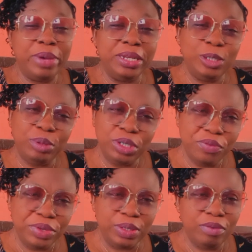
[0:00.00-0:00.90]
by the
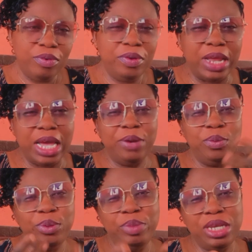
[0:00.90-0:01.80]
special grace of God, I
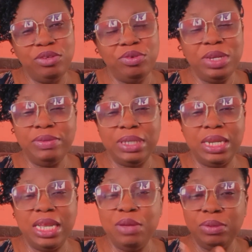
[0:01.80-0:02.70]
will be
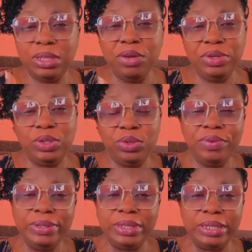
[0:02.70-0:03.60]
introducing a new series
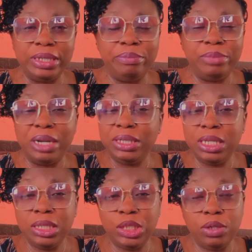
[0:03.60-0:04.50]
to us on
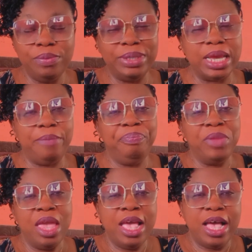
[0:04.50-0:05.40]
marriage issues.
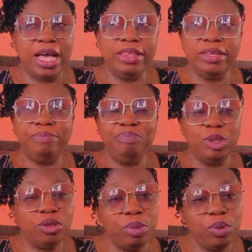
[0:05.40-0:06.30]
And
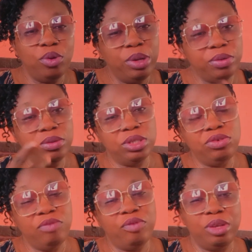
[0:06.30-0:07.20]
the topic we'll be
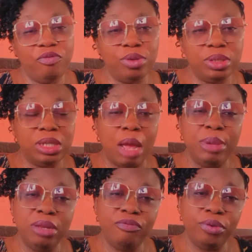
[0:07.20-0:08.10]
considering for
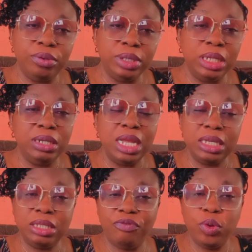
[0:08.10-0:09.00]
the
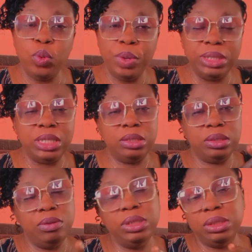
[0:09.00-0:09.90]
next few weeks
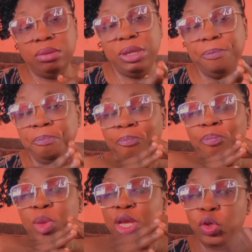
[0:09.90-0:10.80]
is going to be
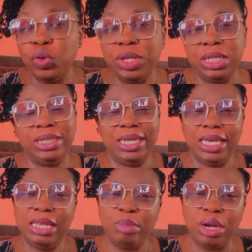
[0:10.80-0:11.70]
unity
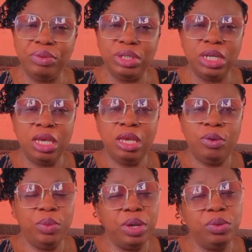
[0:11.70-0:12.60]
in marriage.
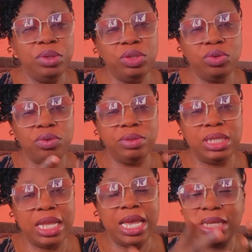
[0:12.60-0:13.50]
We are going to
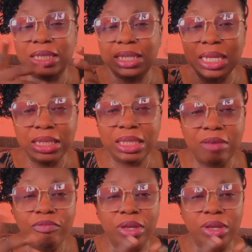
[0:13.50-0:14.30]
consider extensively